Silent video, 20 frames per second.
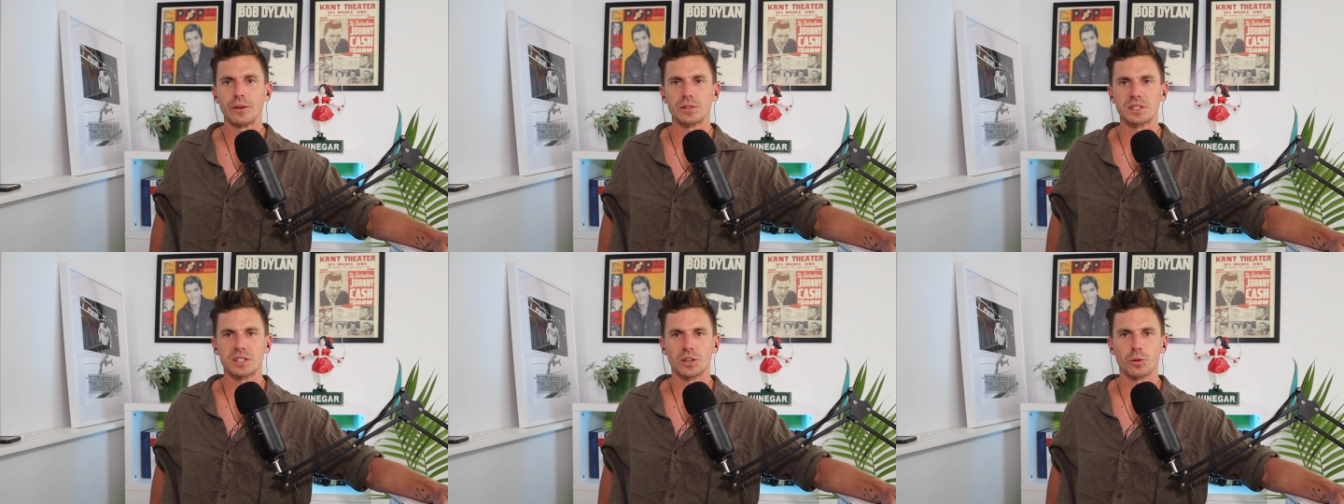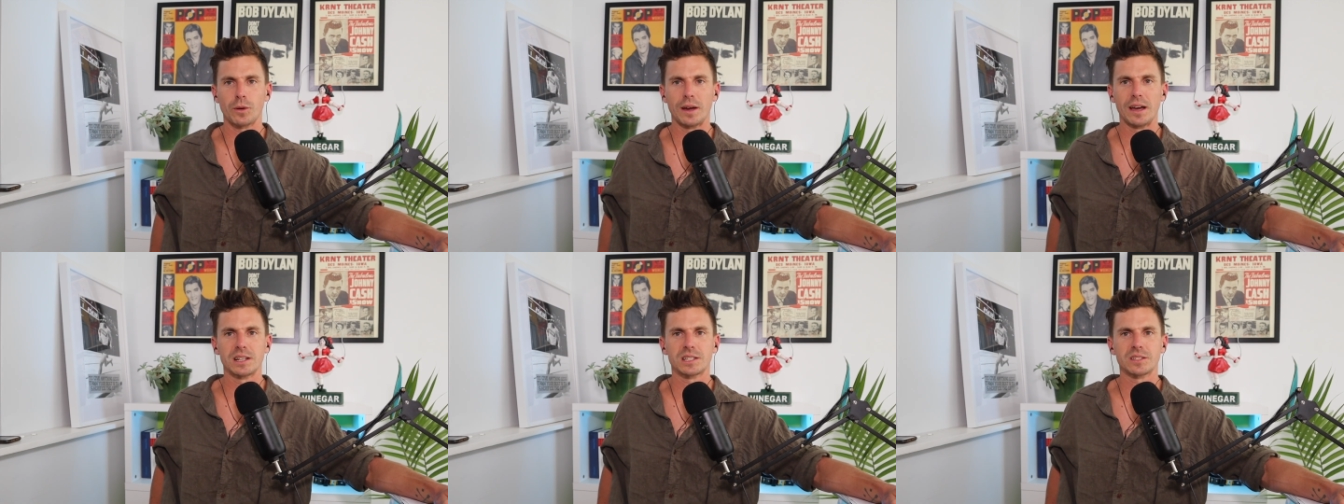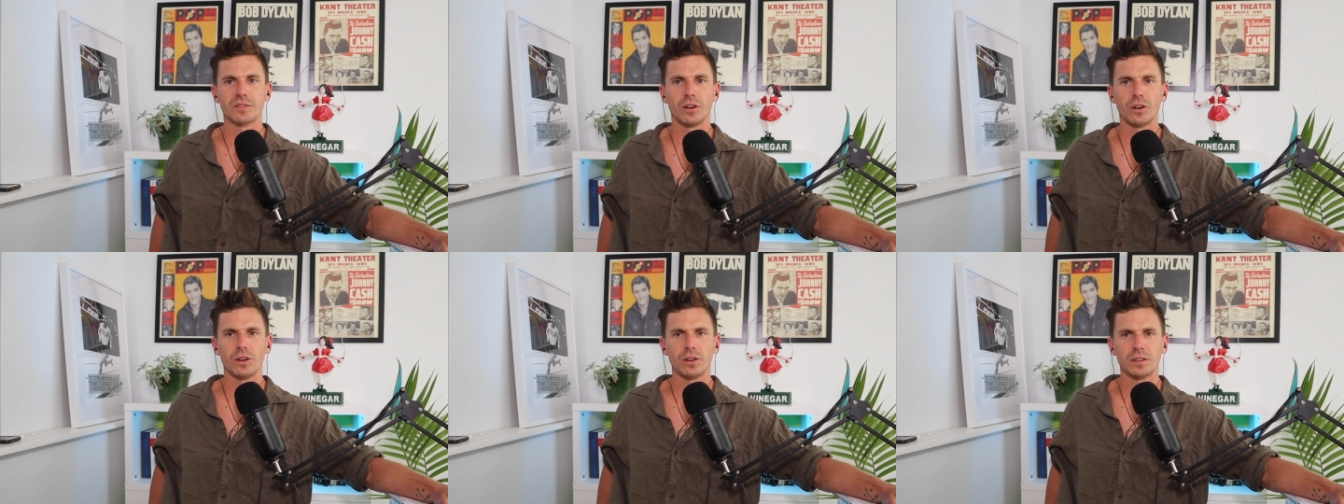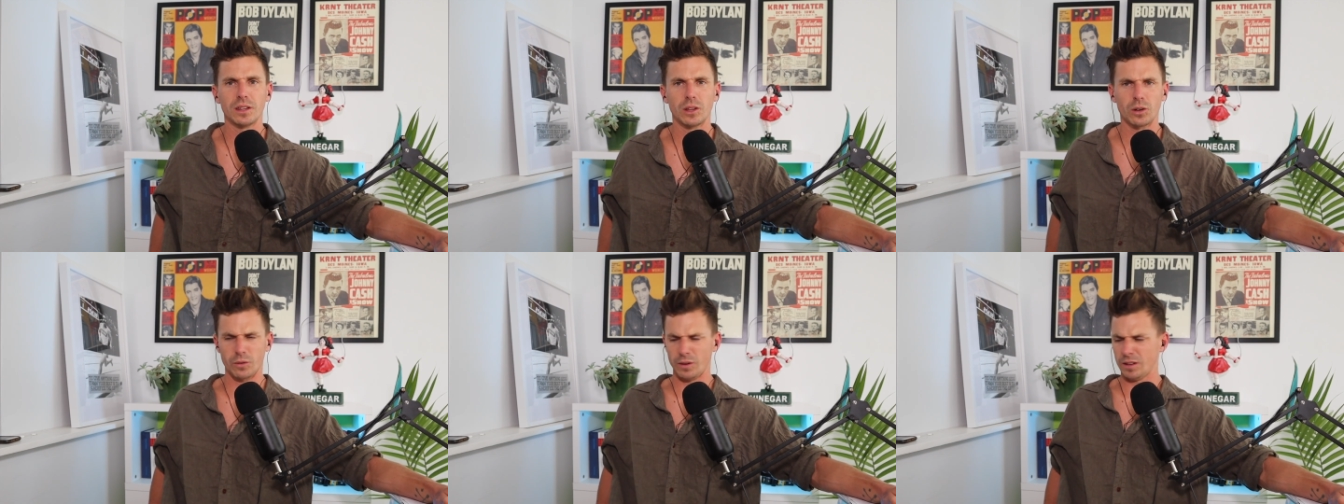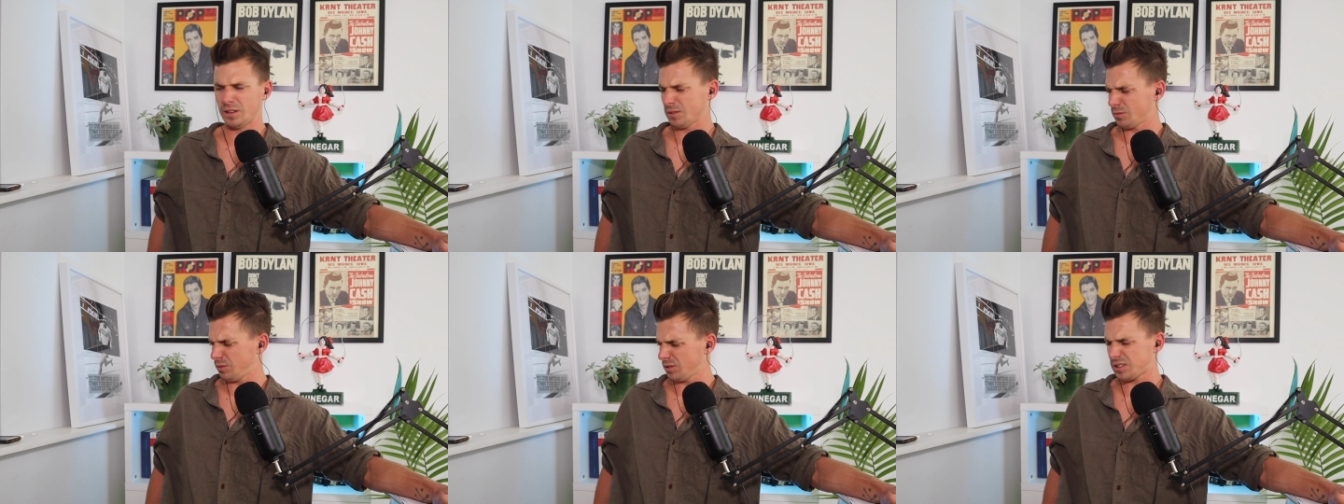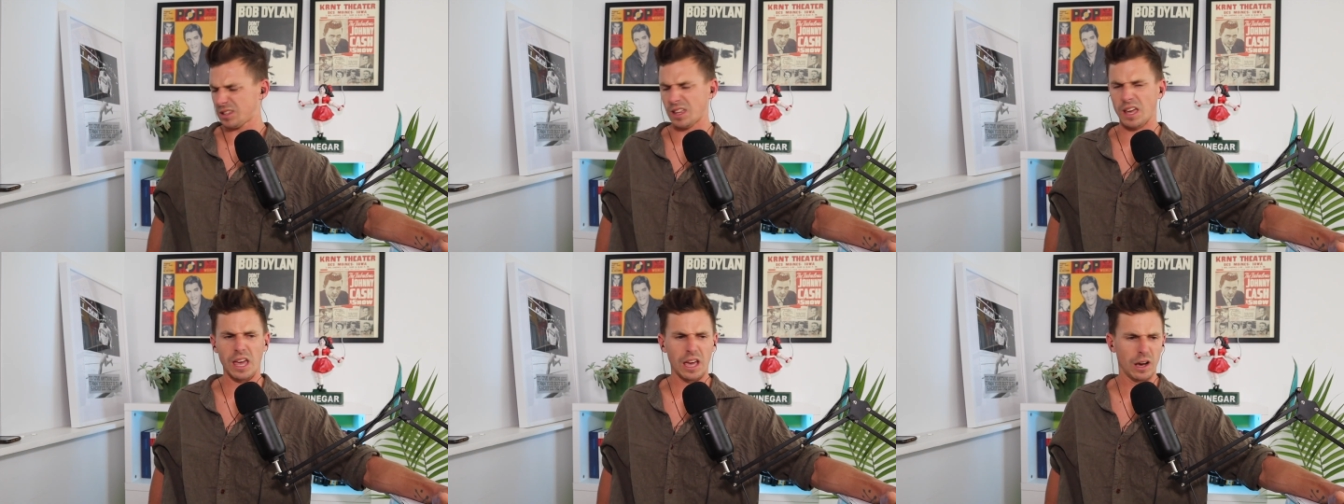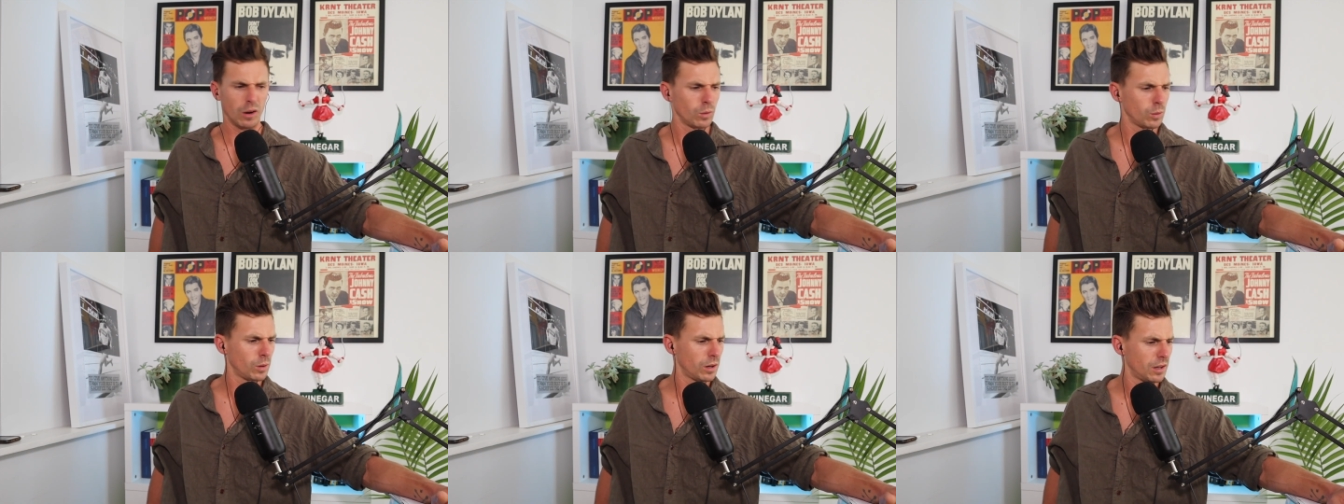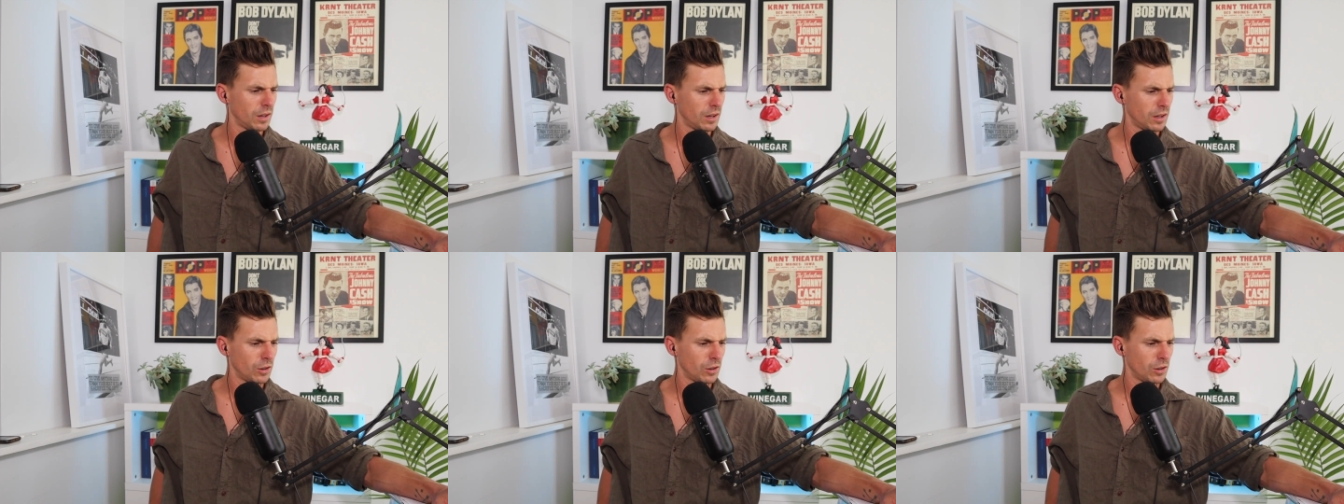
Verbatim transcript: was the ground's fault. And look around like, what the hell?